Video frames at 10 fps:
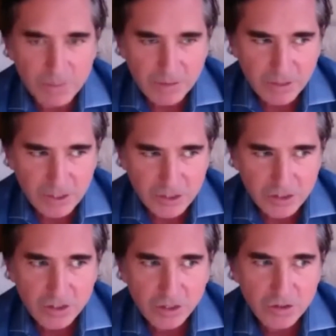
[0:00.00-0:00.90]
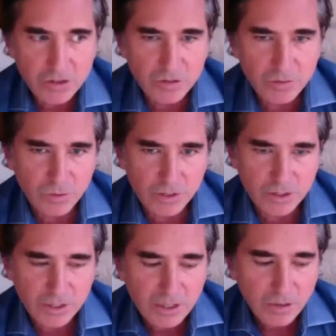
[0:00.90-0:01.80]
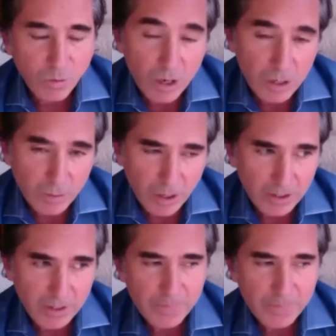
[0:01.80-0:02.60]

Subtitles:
fixtures, those are with Watermark,